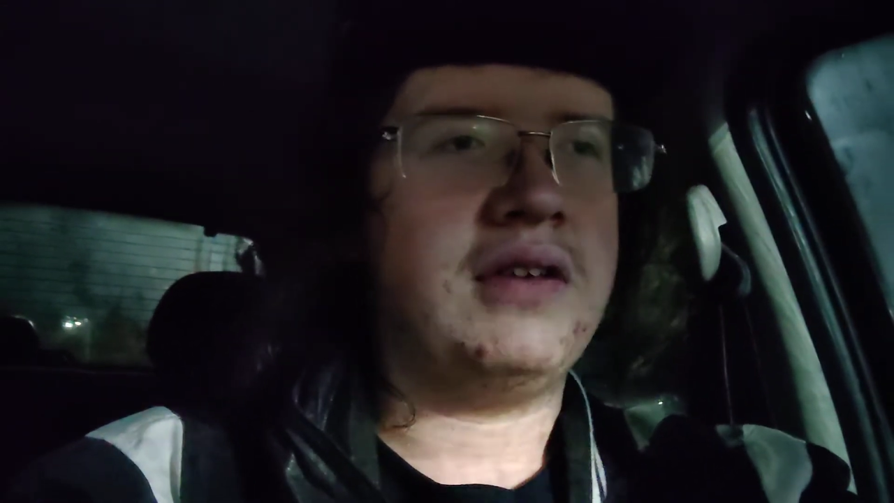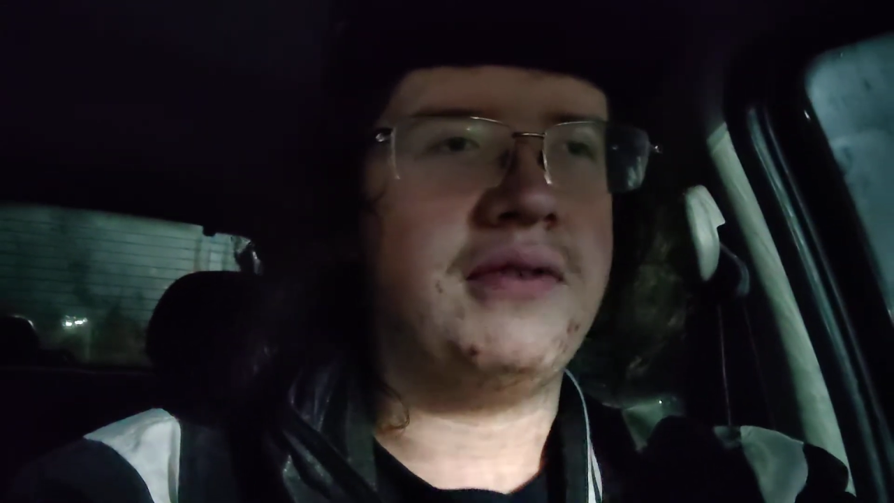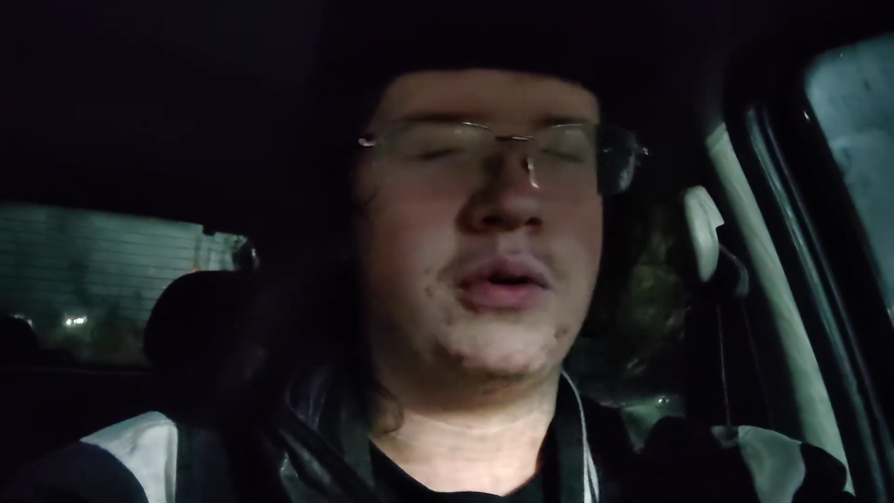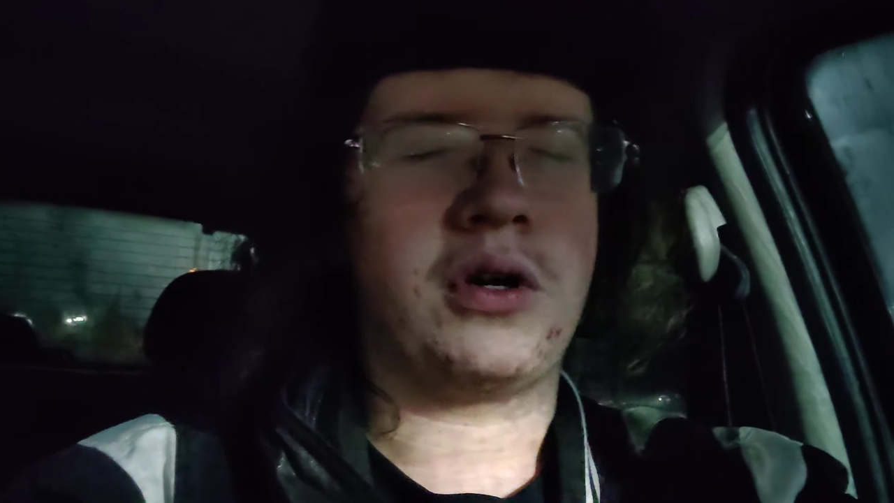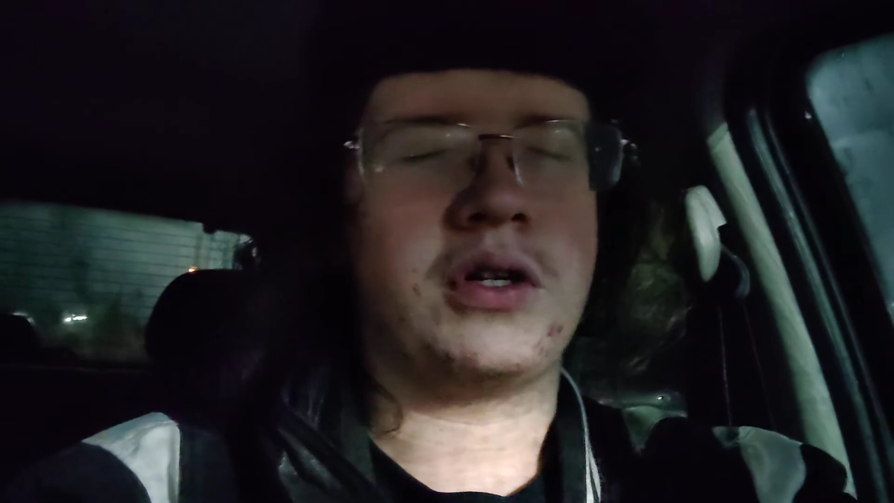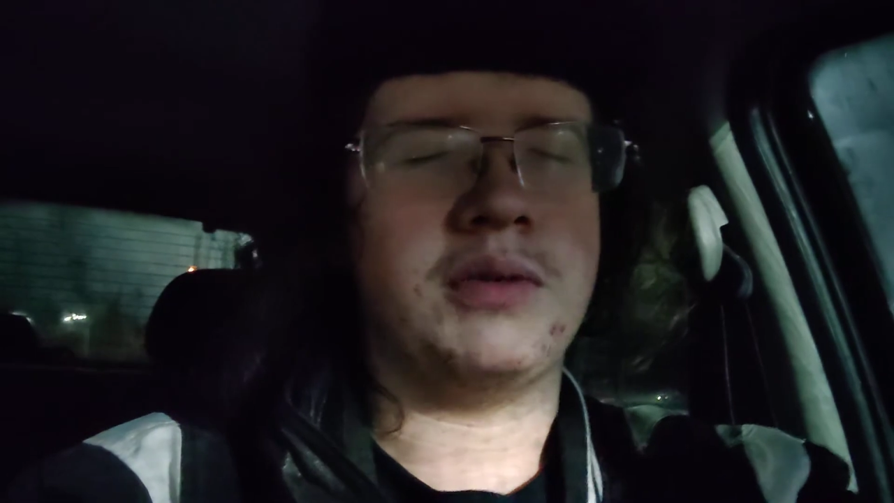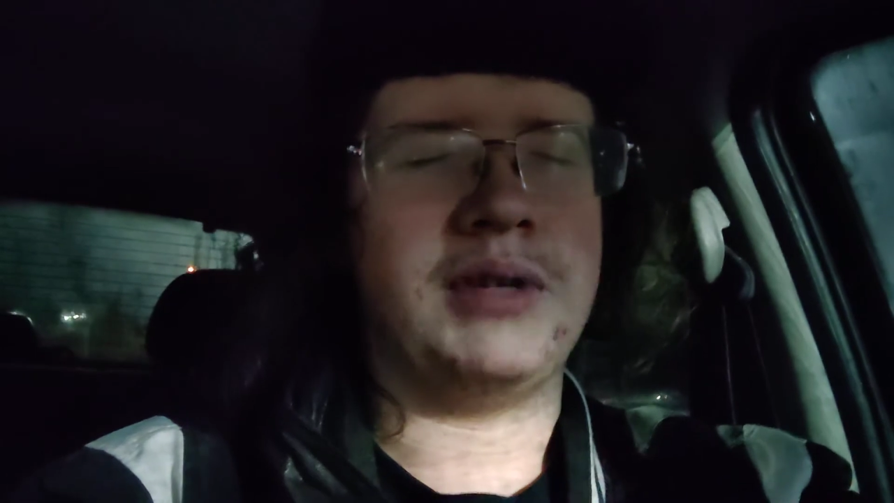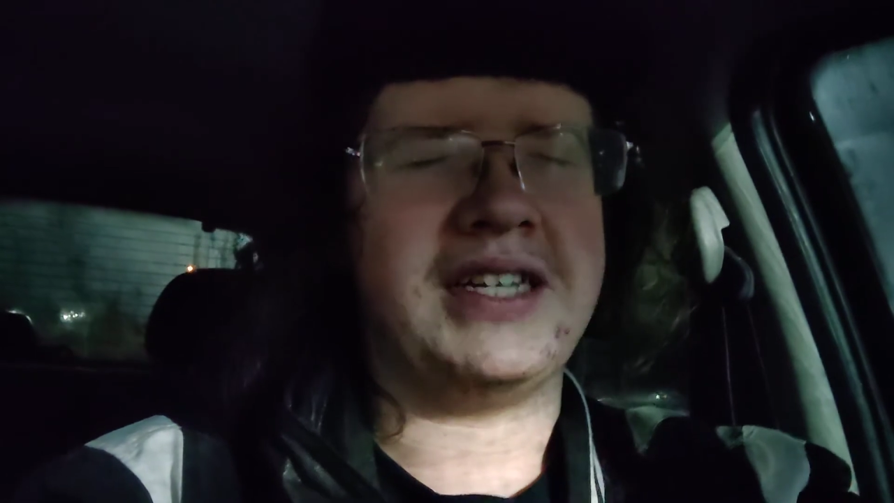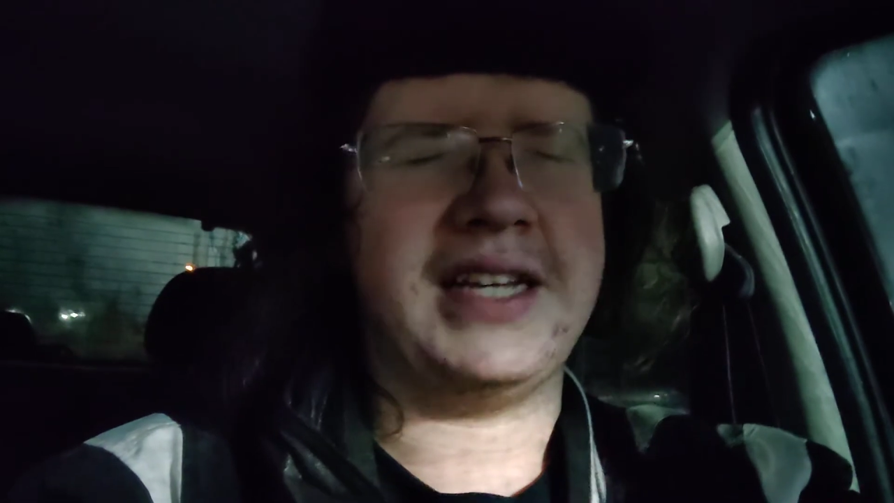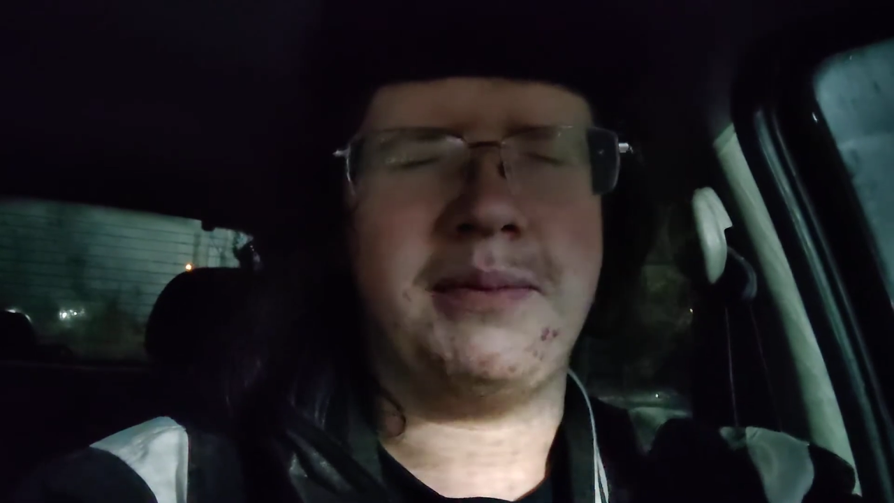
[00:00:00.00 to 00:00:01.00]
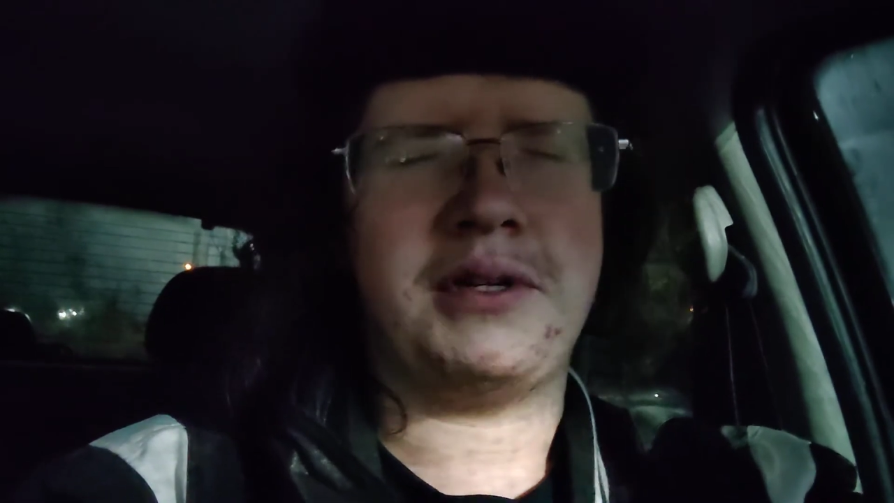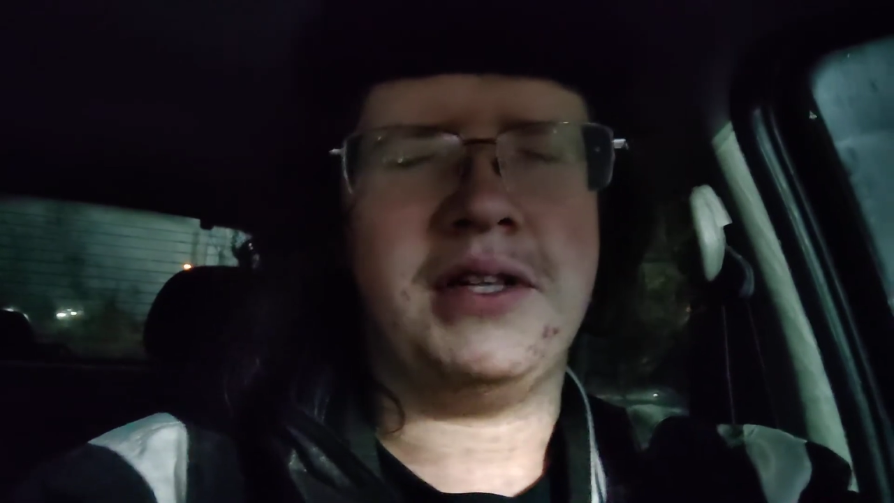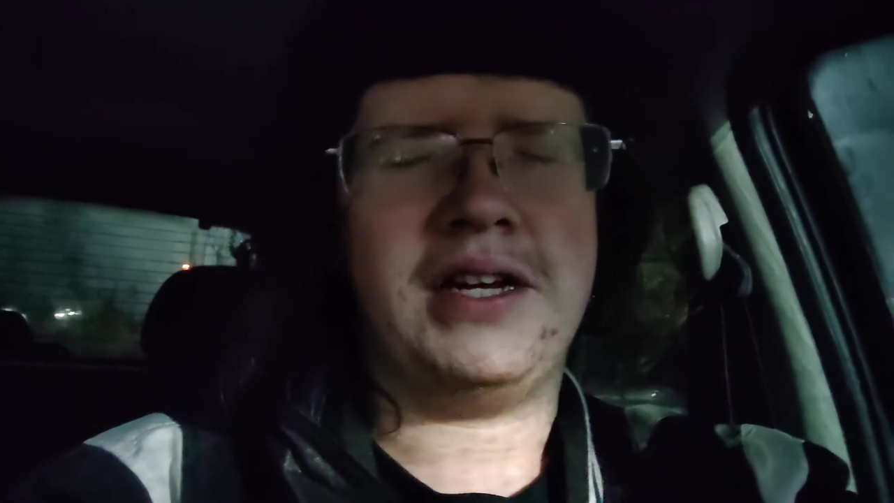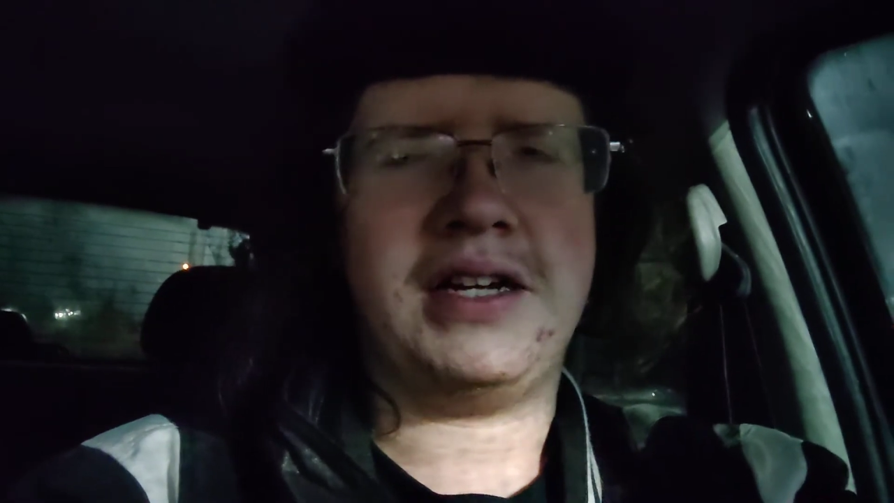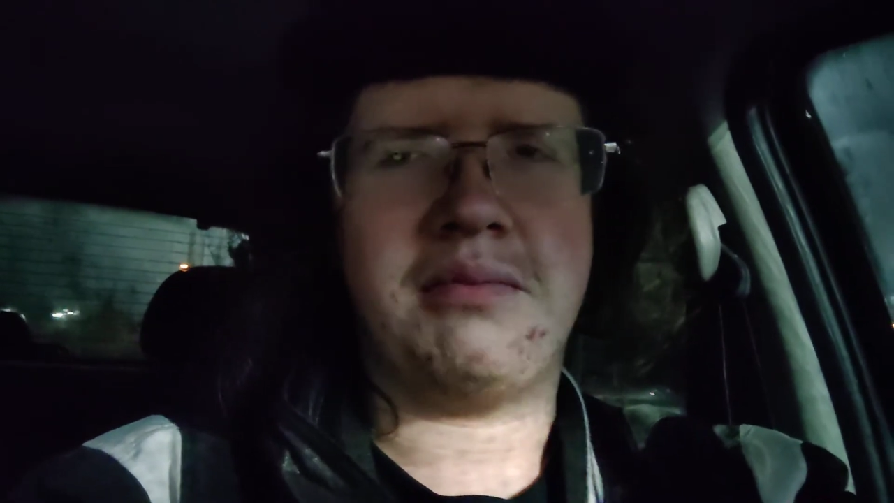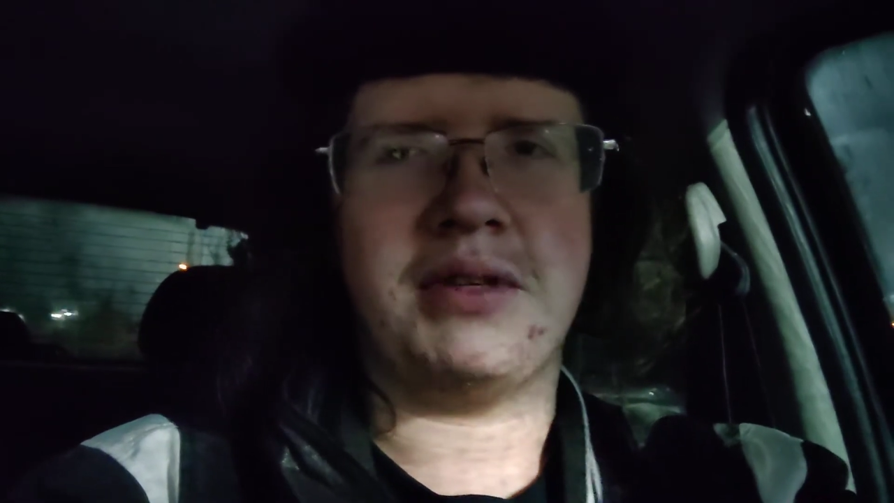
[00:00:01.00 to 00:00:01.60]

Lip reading: food workers would be tipped a lot,